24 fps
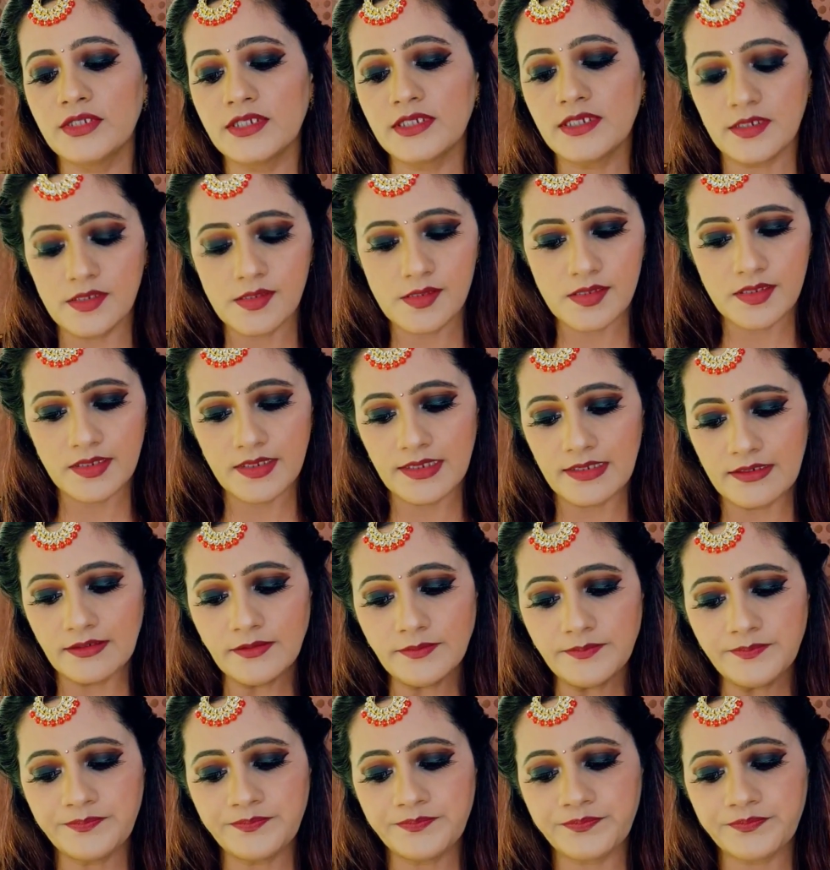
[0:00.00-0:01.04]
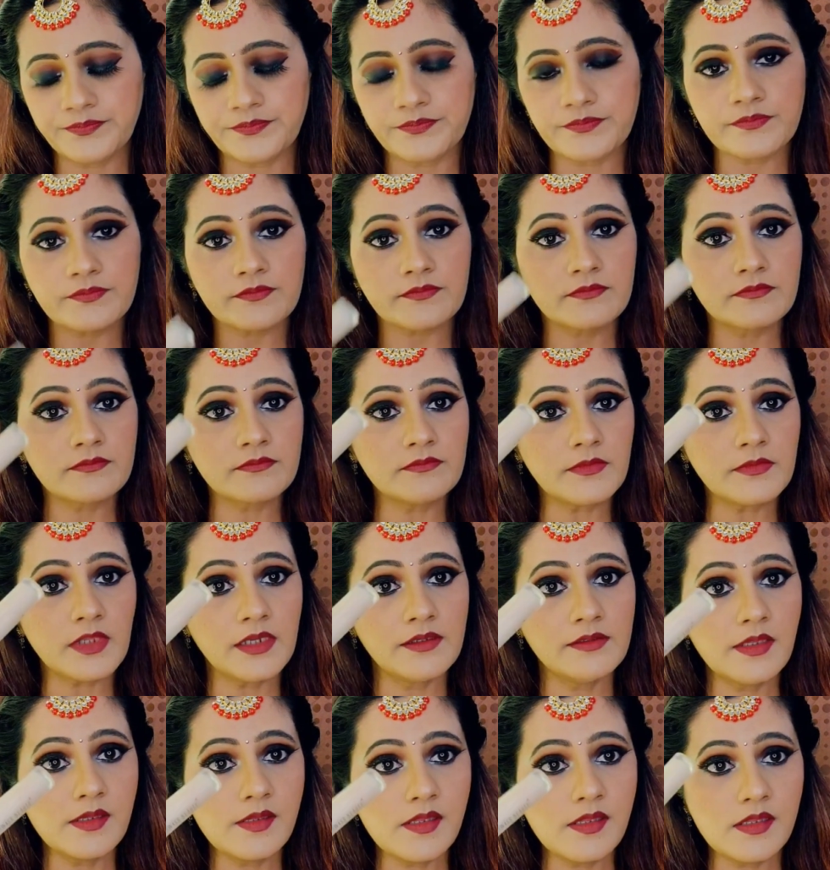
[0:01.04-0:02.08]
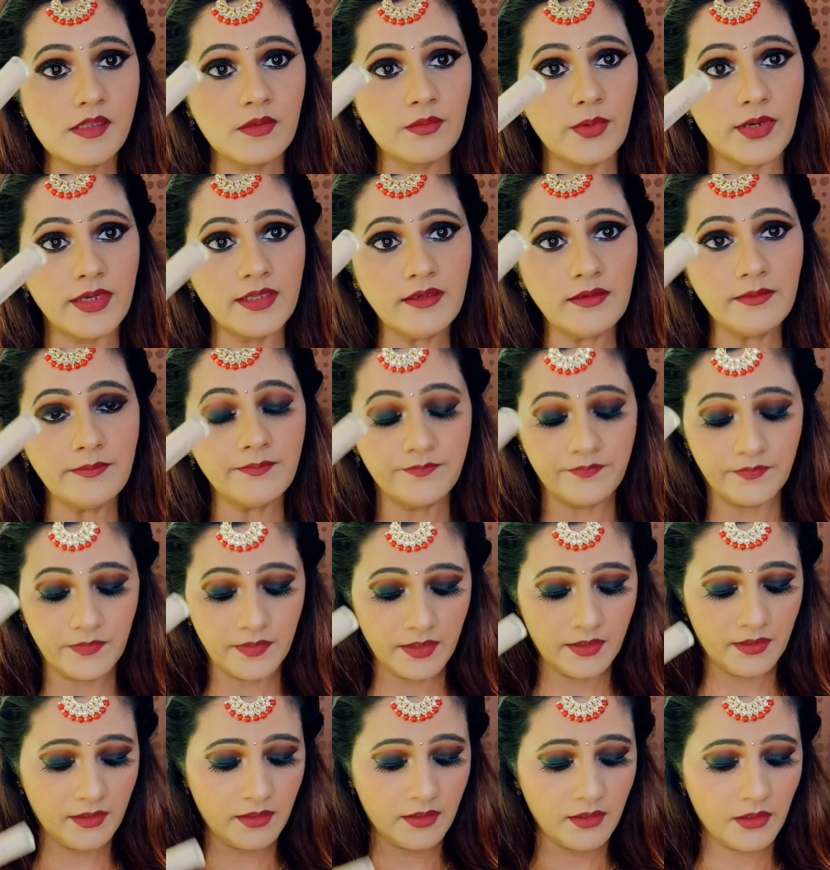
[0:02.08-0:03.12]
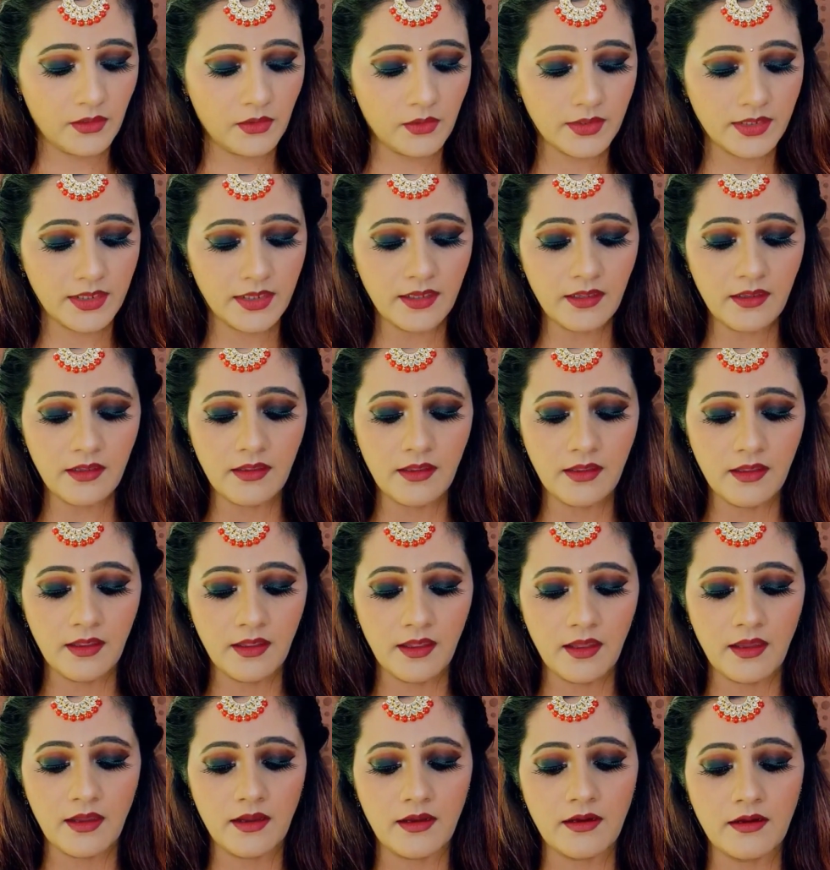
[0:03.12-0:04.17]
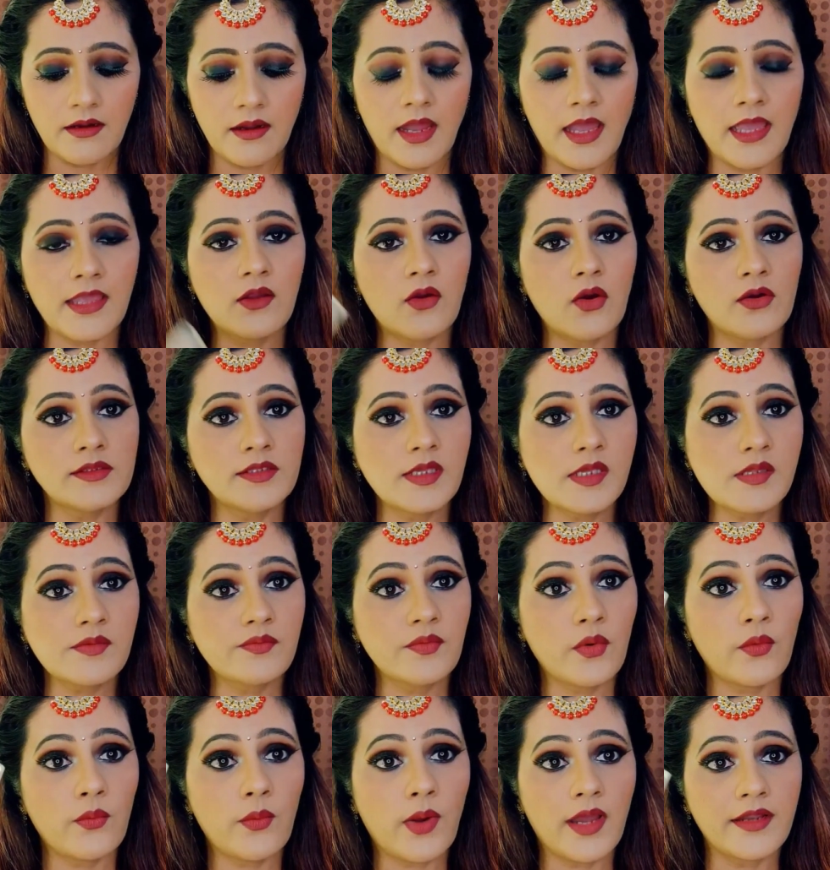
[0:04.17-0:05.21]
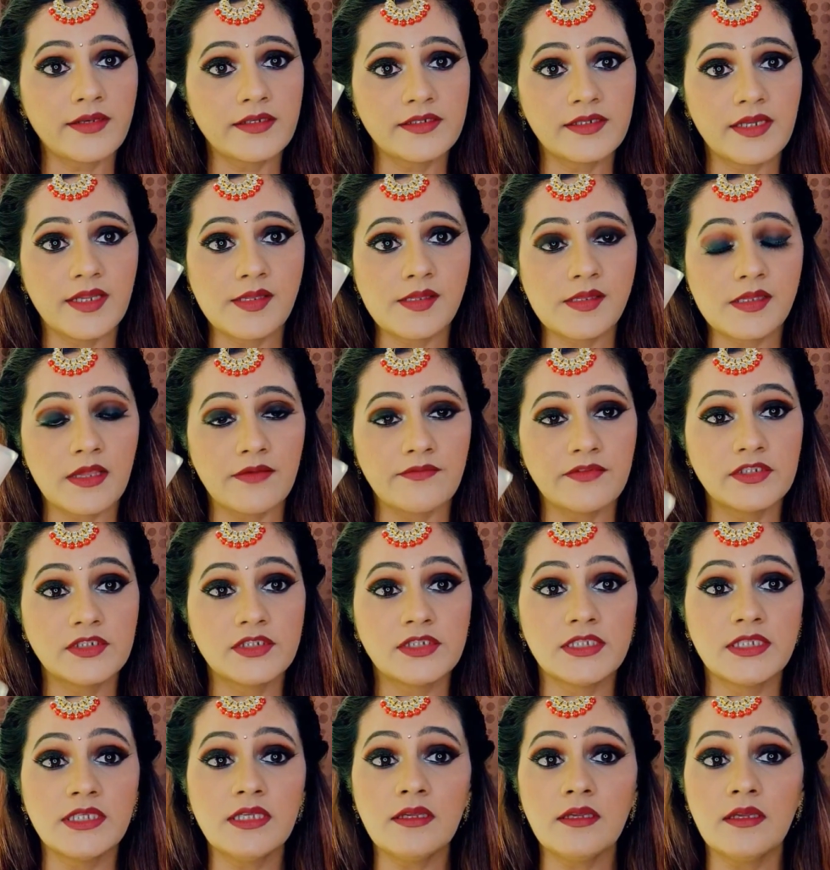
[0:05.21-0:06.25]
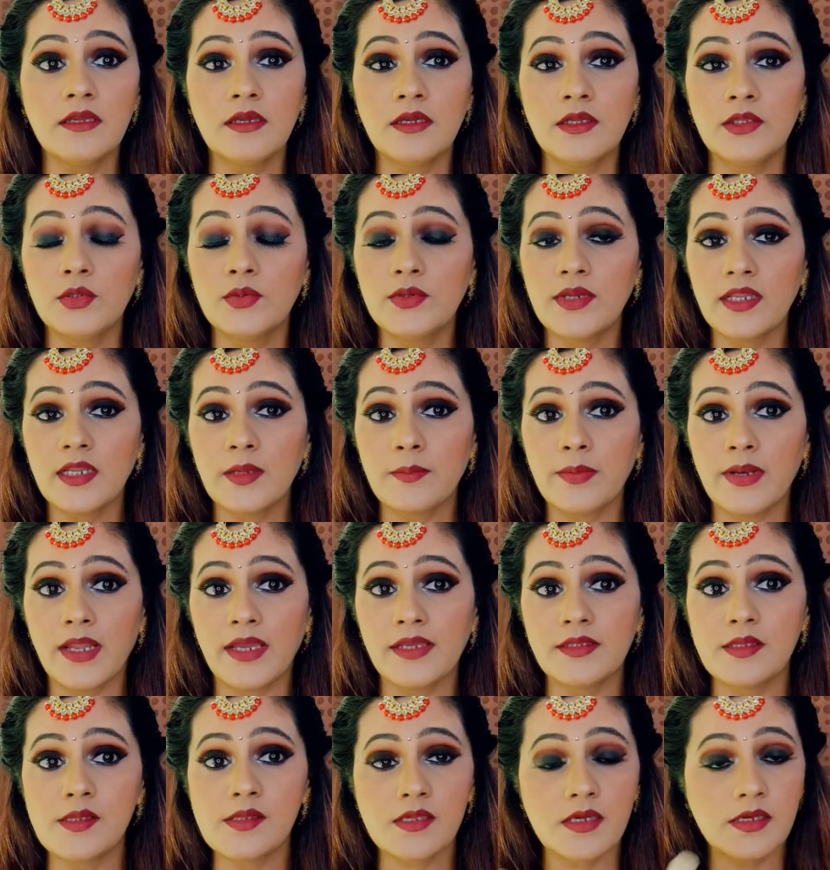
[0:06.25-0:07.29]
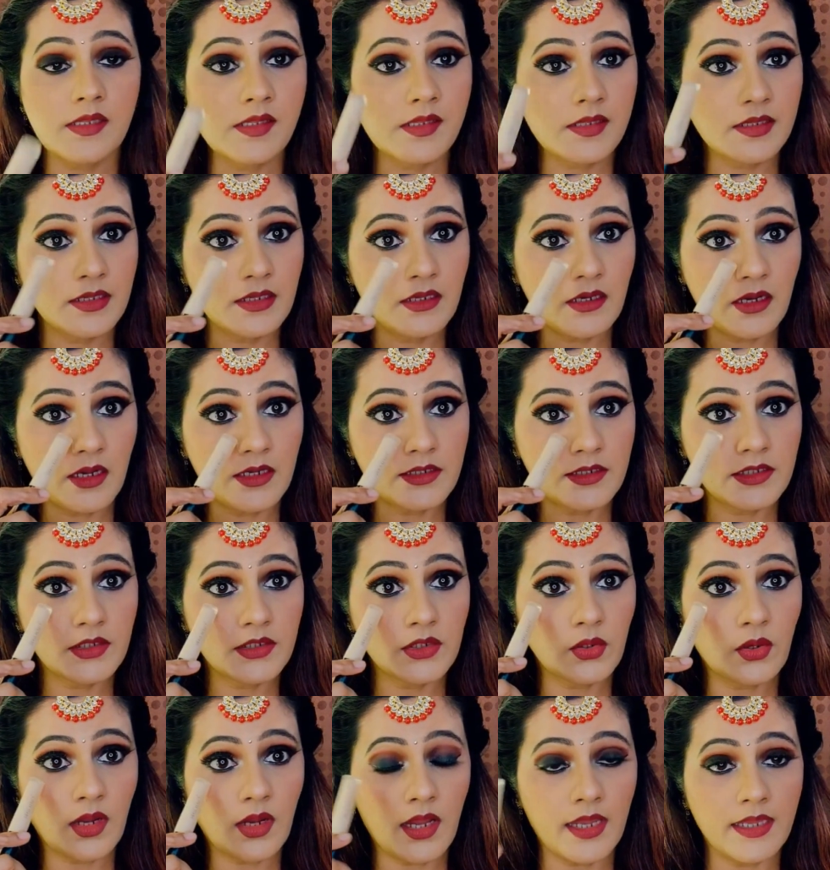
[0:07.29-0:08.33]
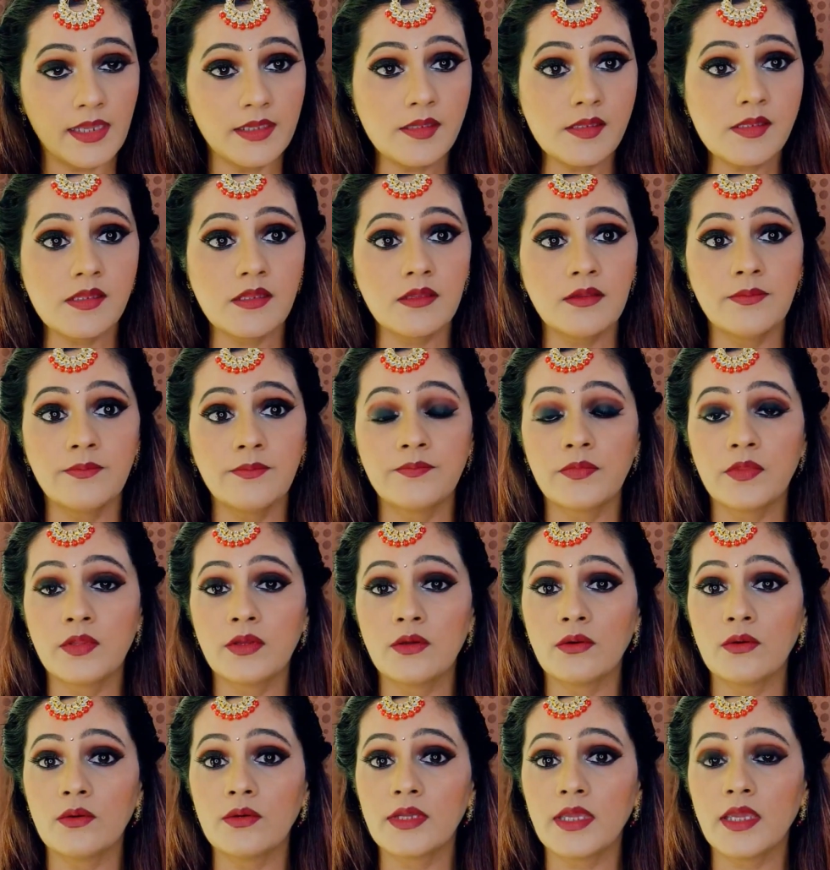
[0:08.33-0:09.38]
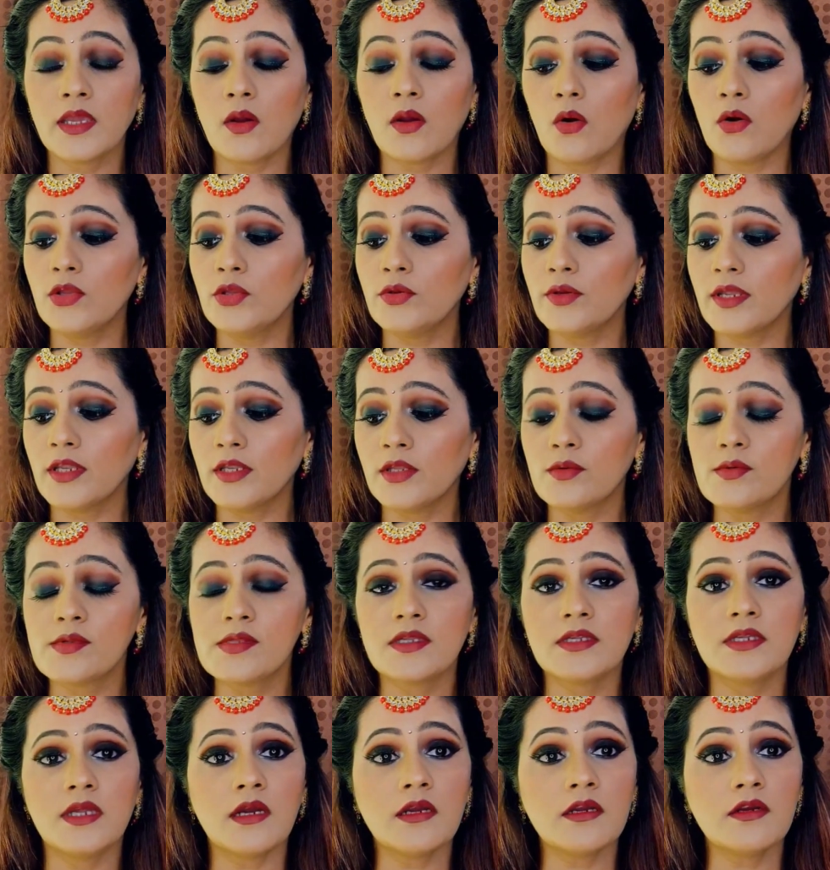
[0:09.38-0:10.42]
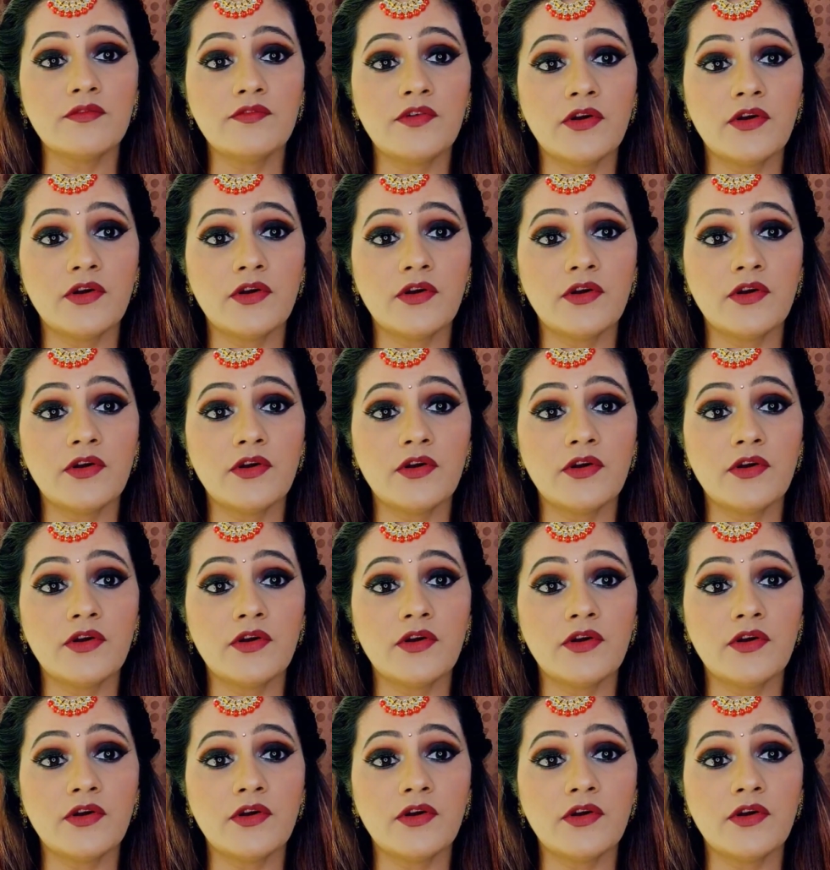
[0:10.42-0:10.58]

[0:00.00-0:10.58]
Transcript: concealer. This is the one. Okay, I got this for $170. You can apply this concealer under your eyes. Okay, or you can use a darker